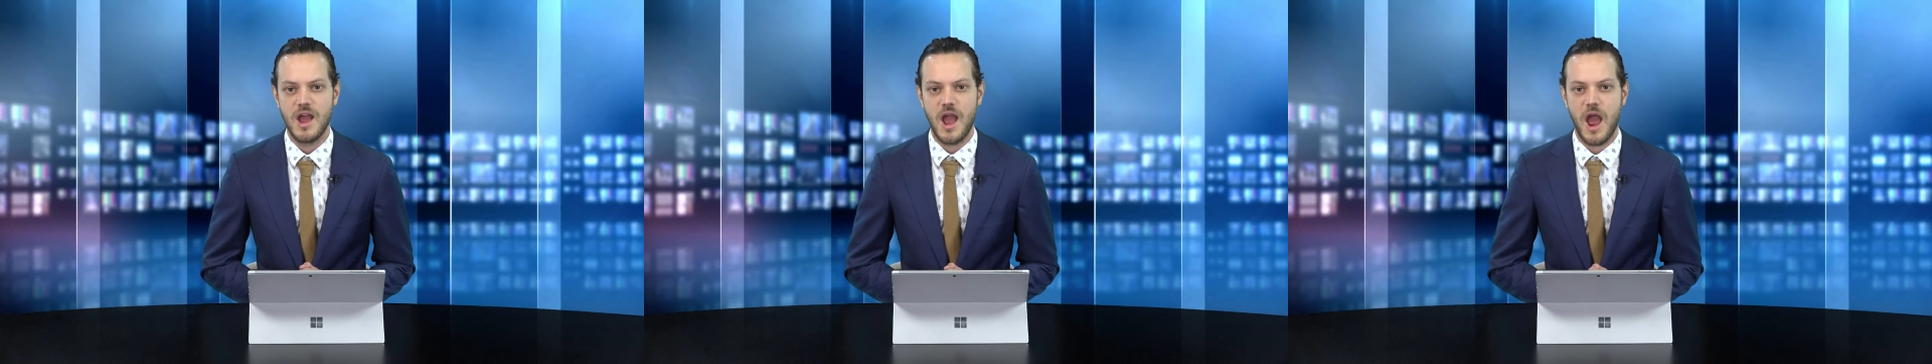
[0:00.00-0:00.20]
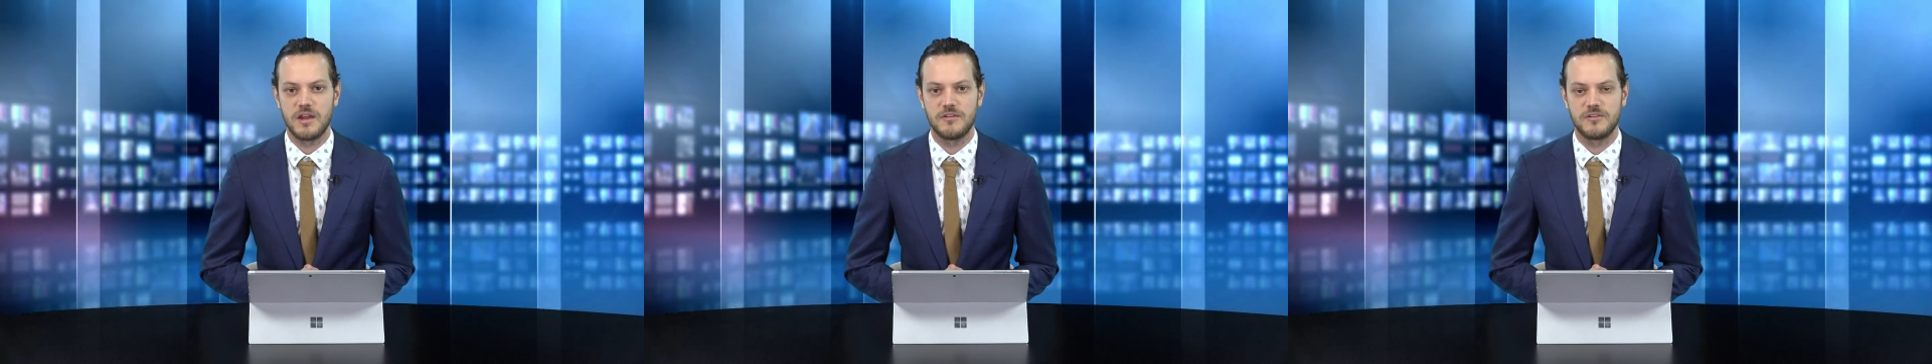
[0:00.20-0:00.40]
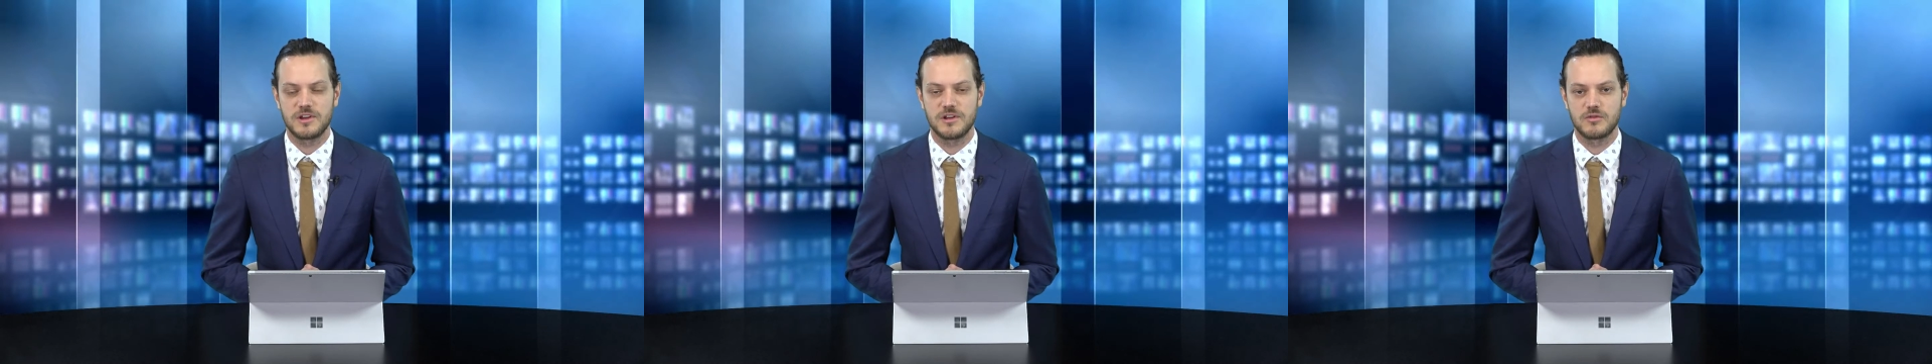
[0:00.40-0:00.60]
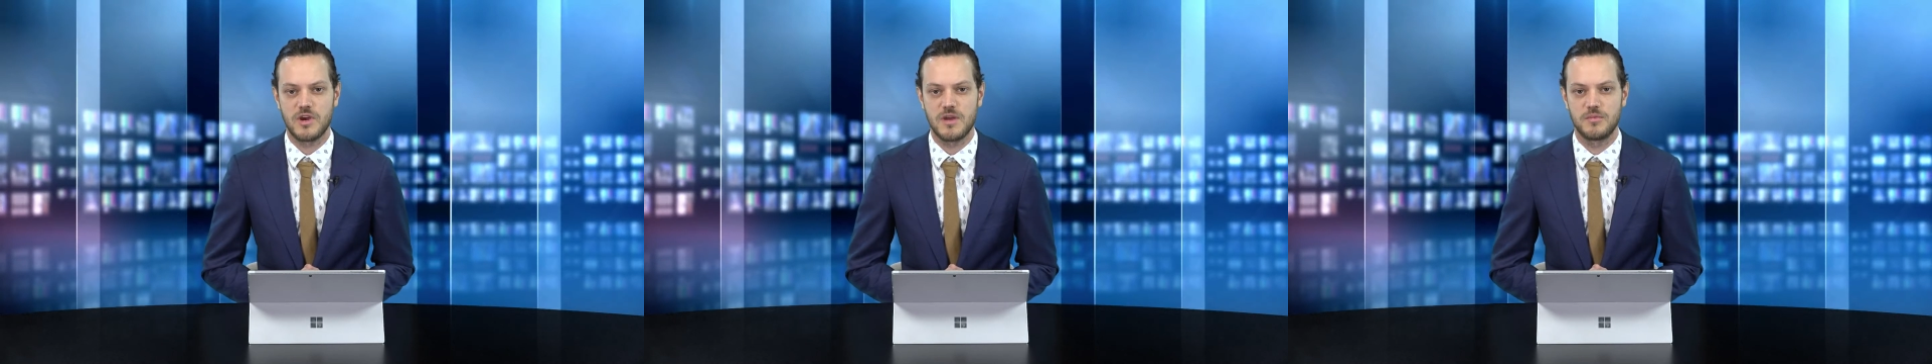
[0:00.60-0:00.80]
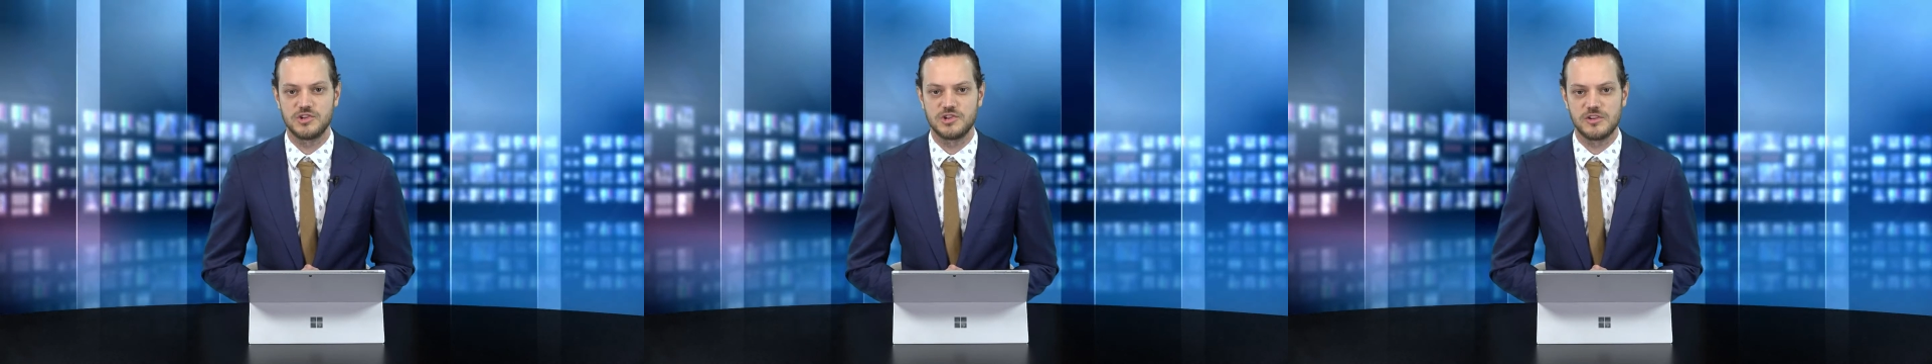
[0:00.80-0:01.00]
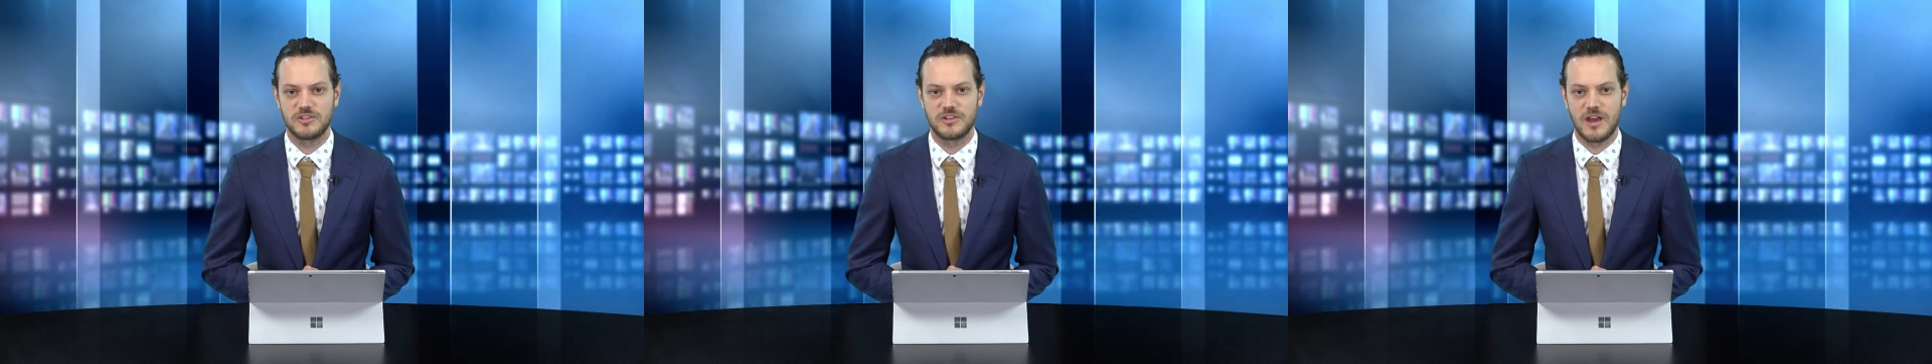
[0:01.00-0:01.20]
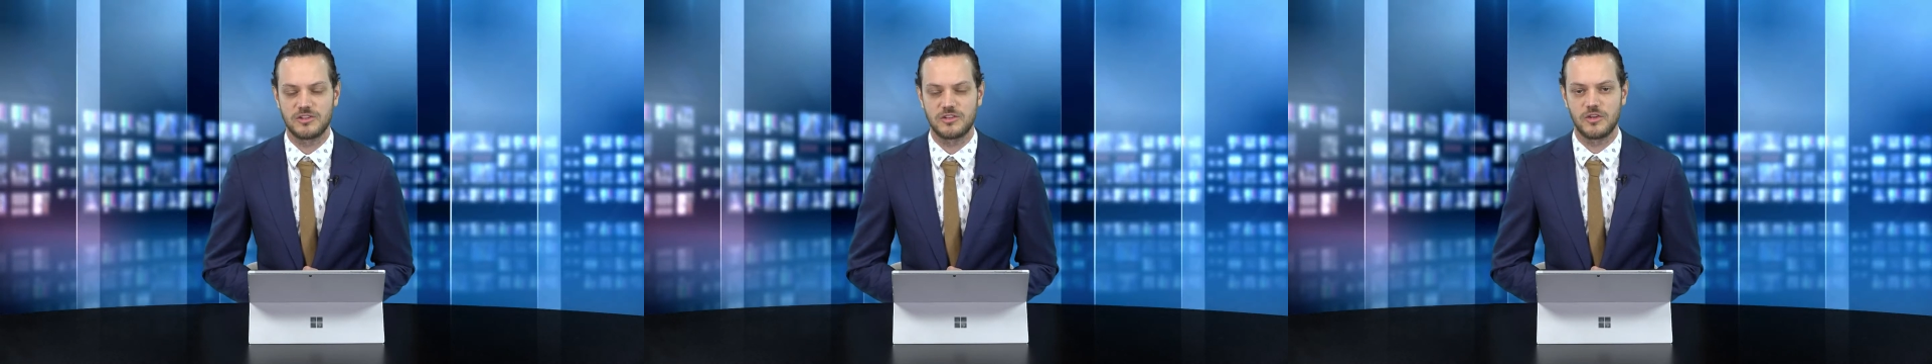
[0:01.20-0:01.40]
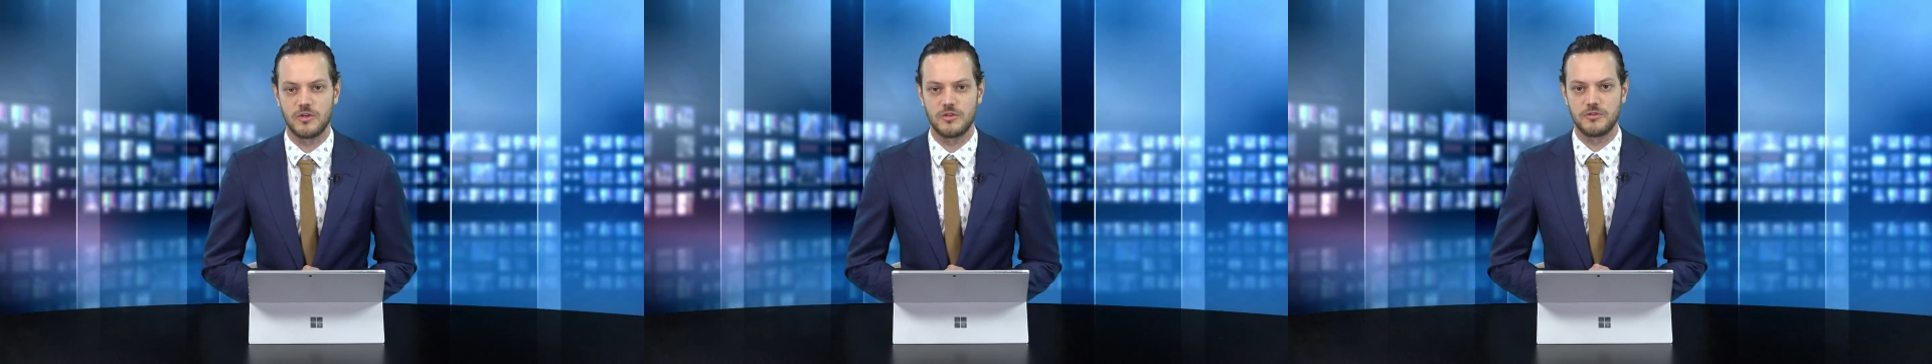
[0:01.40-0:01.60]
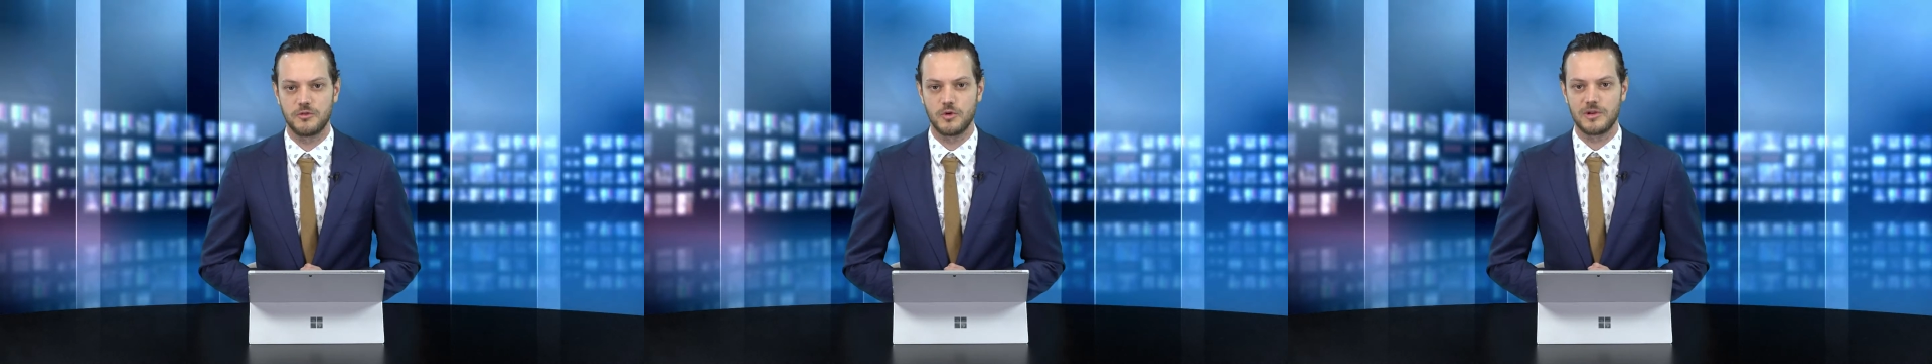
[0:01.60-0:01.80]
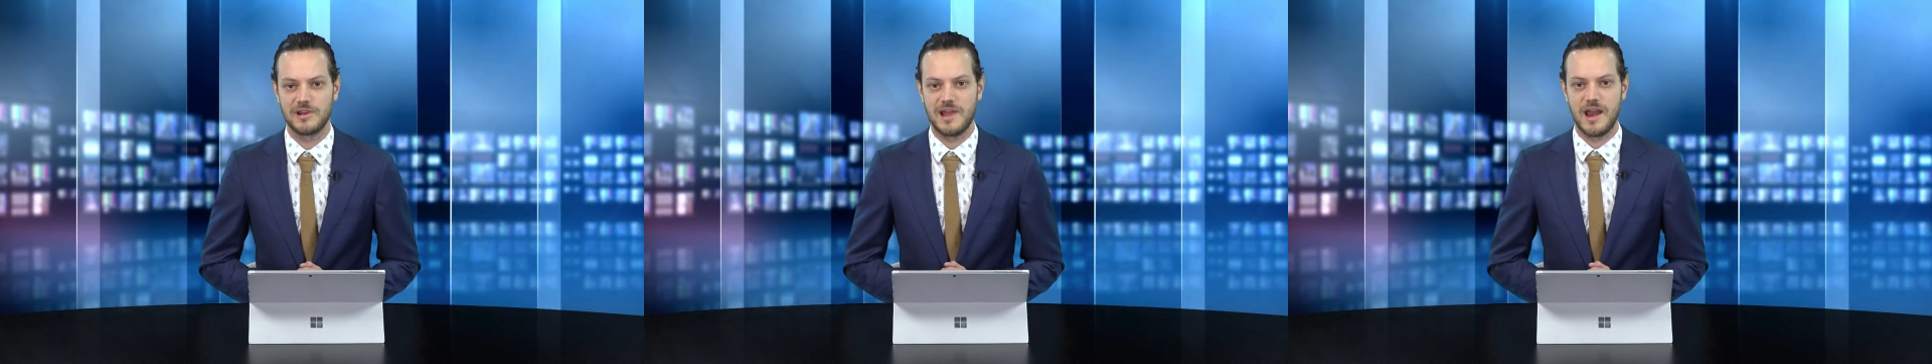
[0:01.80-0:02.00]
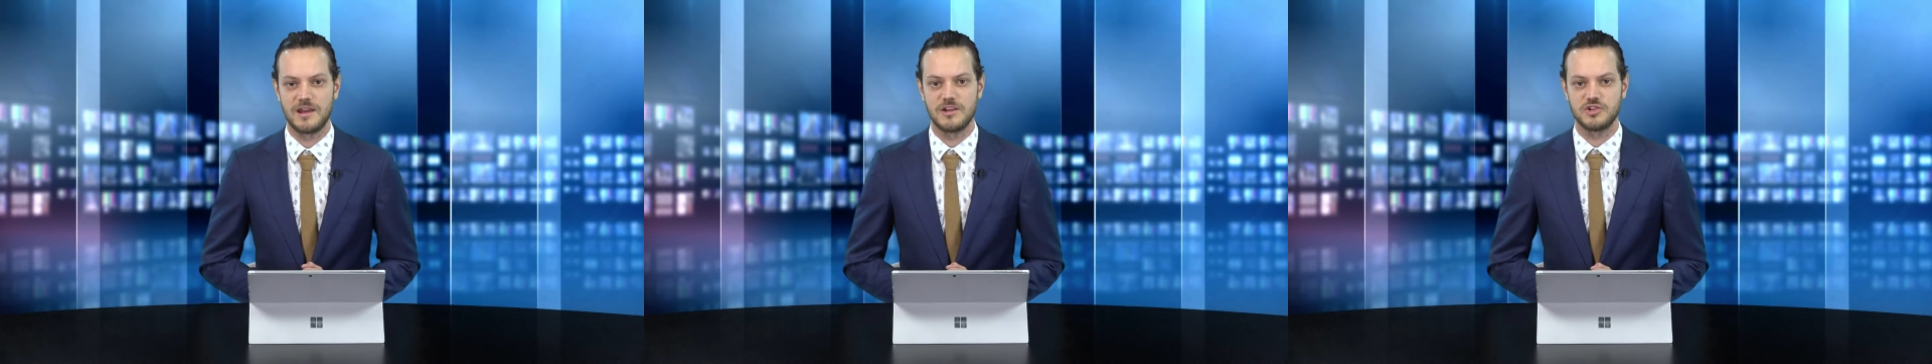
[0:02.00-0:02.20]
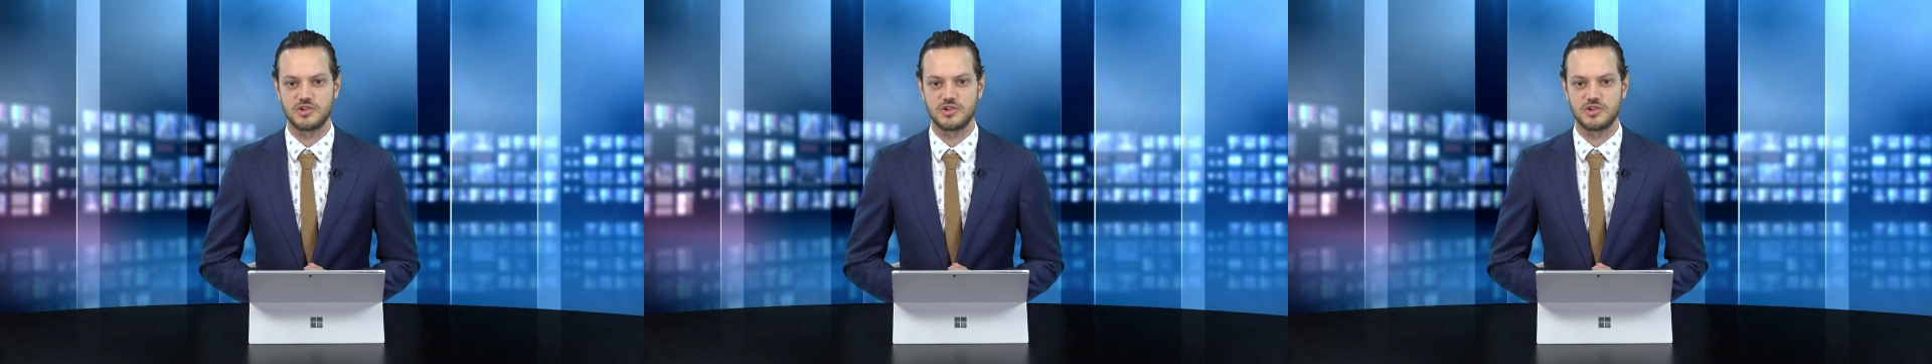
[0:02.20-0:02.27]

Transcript: And if it can reproduce that turn of foot late,